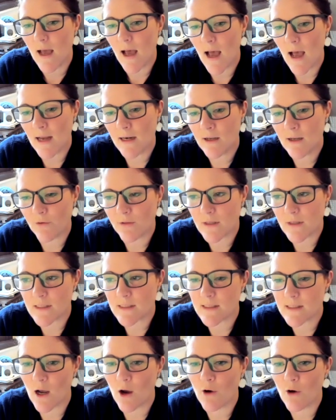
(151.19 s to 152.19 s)
ANDHealth
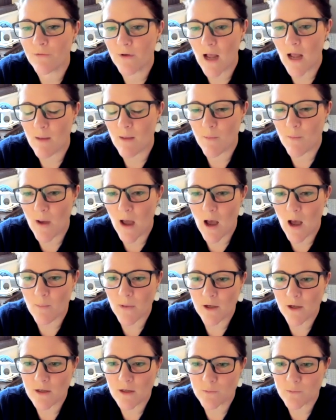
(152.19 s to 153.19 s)
itself came about
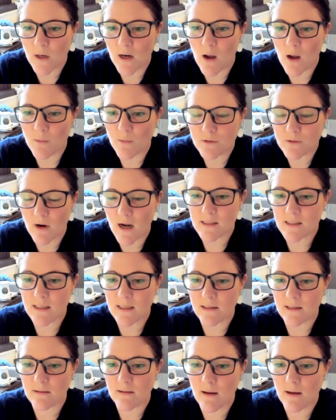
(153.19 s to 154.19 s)
because when I was
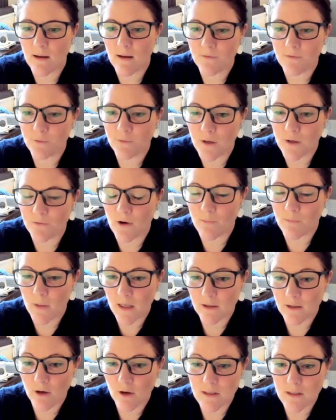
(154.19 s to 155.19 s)
raising $45
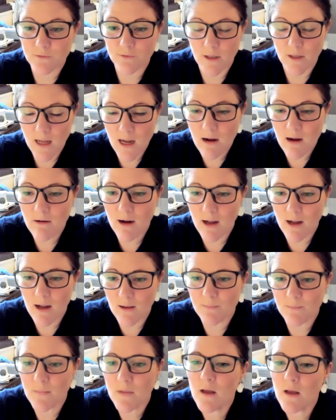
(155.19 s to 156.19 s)
million for
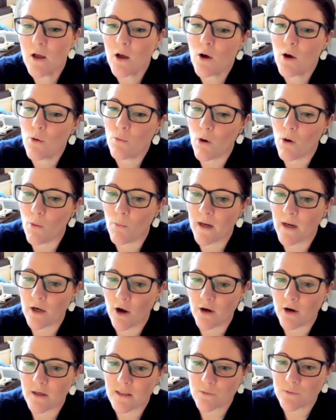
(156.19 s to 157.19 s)
Adherium, what we
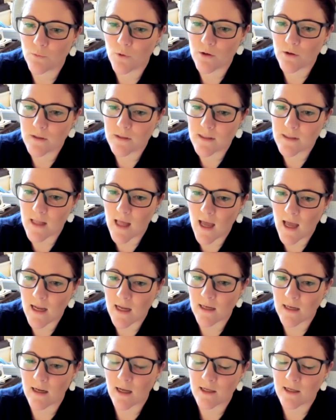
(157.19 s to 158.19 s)
noticed was that
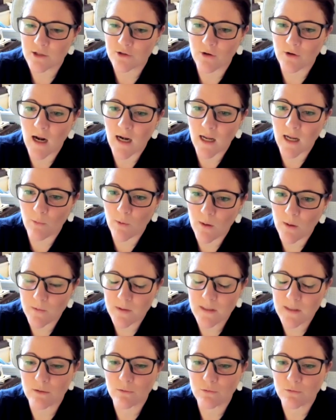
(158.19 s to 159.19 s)
in Australia, we were
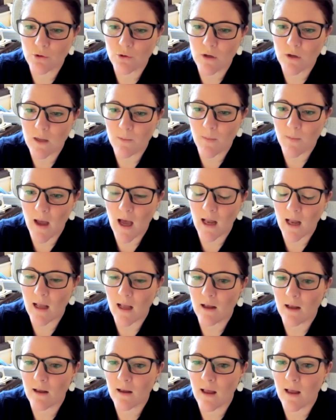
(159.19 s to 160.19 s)
still talking about
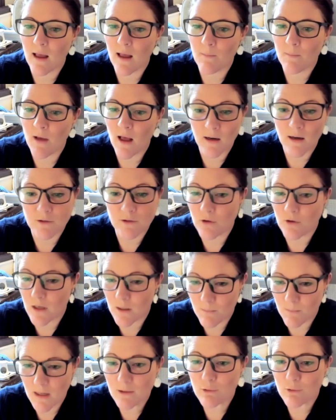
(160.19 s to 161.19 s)
electronic
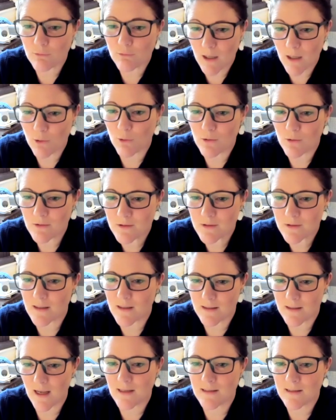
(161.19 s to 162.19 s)
medical records
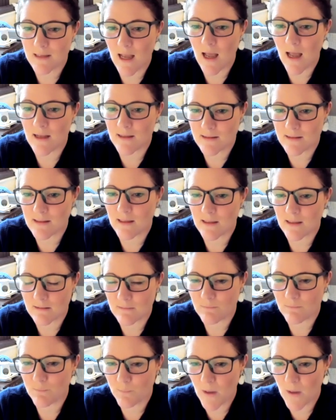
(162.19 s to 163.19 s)
as the
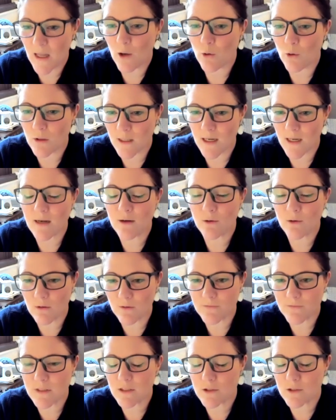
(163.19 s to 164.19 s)
be-all and end-all
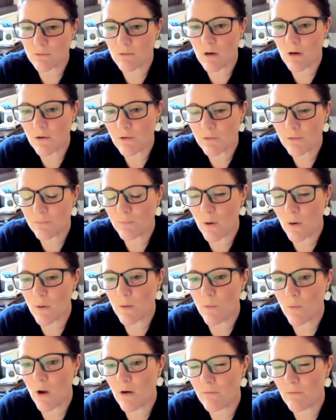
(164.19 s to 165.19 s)
of digital health, but we
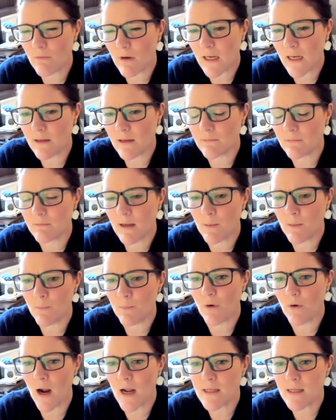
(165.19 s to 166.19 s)
weren't really
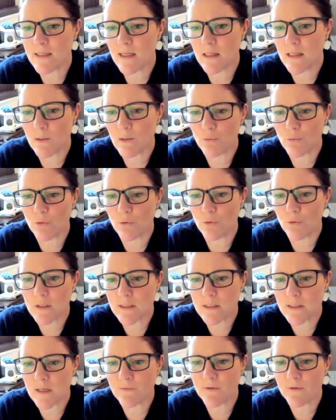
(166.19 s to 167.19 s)
embracing the broader
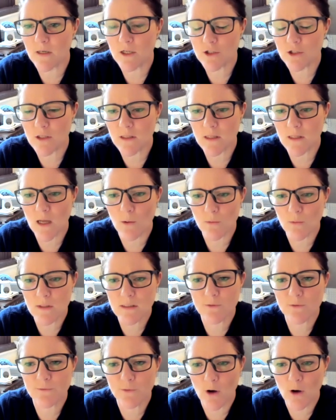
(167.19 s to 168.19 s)
definition that was
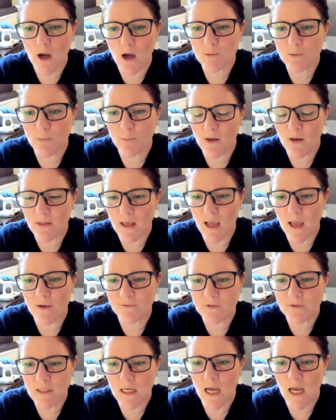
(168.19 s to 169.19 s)
defined by the
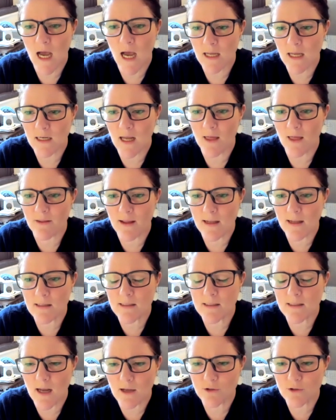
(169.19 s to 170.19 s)
FDA and other
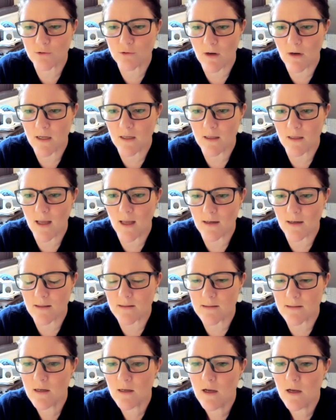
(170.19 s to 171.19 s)
international regulators.
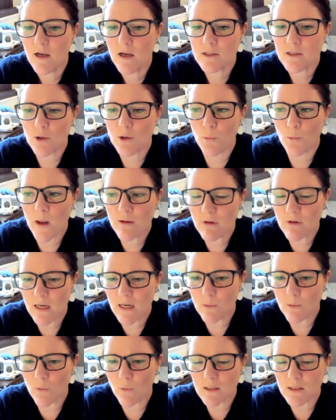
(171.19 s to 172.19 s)
So we really
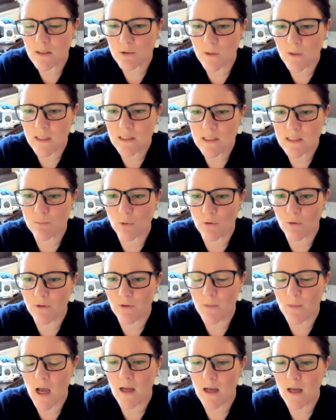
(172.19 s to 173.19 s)
wanted to explore the
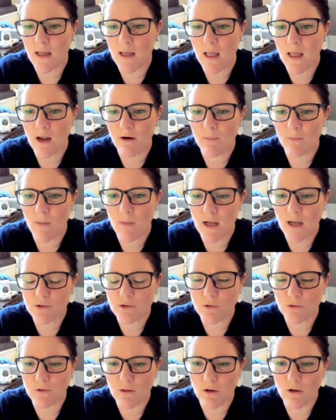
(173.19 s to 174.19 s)
market here and make
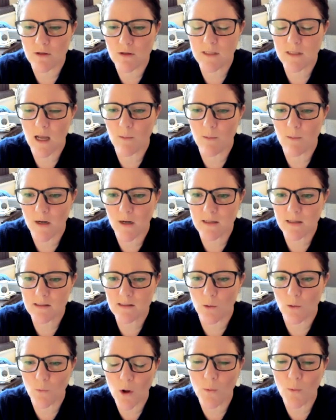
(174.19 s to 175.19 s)
sure that those companies
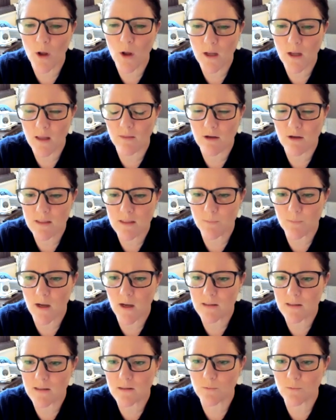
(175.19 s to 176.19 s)
that were working in those
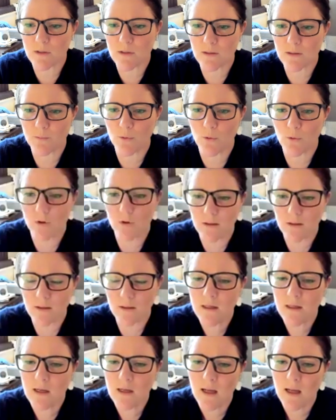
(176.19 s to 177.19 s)
spaces were supported
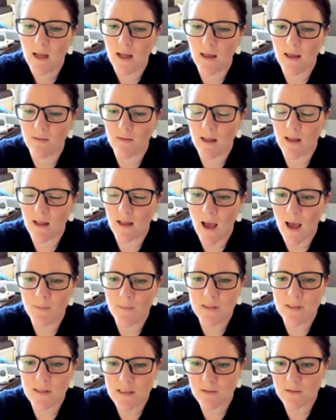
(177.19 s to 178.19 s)
in the
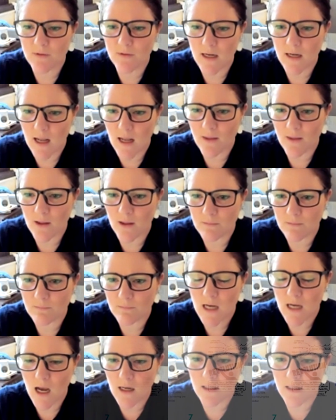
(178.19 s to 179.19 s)
absence of any other
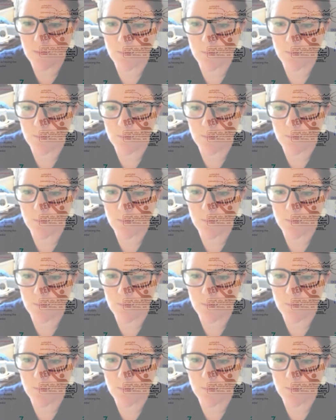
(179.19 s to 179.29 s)
targeted